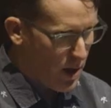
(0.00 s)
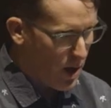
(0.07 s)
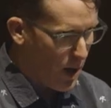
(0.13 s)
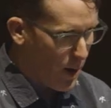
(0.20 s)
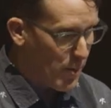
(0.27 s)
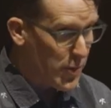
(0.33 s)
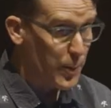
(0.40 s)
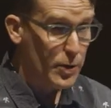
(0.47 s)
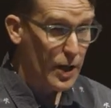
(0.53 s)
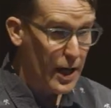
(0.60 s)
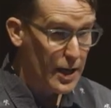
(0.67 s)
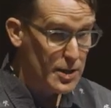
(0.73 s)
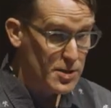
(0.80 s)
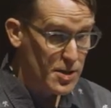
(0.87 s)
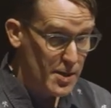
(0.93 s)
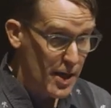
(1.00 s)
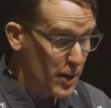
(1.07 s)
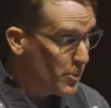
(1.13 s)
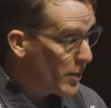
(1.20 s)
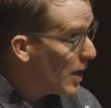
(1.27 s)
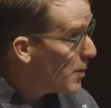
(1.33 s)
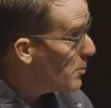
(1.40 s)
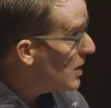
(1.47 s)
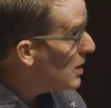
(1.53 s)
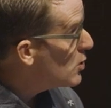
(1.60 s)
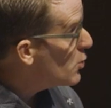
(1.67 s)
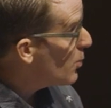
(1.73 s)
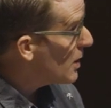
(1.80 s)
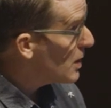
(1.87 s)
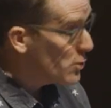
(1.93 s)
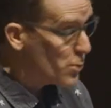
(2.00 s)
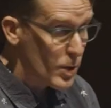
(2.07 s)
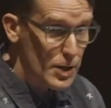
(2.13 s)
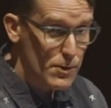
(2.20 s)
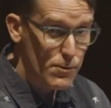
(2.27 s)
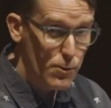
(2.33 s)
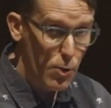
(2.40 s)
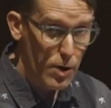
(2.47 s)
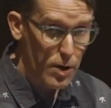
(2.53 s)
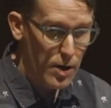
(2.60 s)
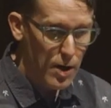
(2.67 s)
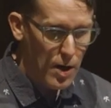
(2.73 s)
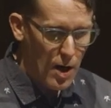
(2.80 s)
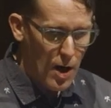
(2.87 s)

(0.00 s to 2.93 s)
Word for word: Um, the plan is then by mid 2024